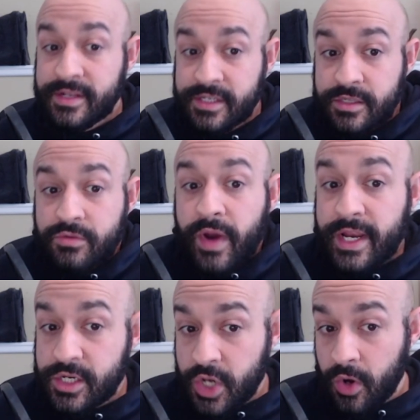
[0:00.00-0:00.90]
This is the
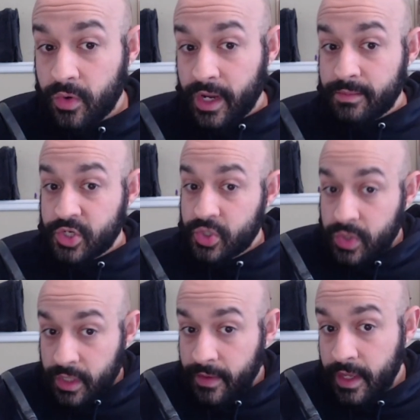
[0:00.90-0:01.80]
right tone. I'm
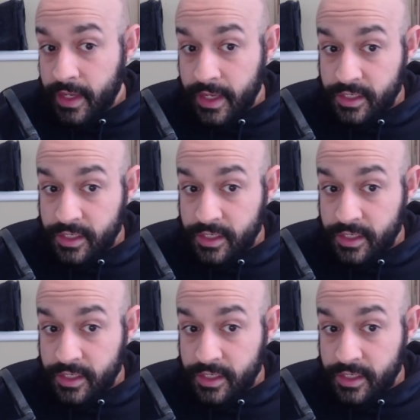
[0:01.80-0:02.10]
sure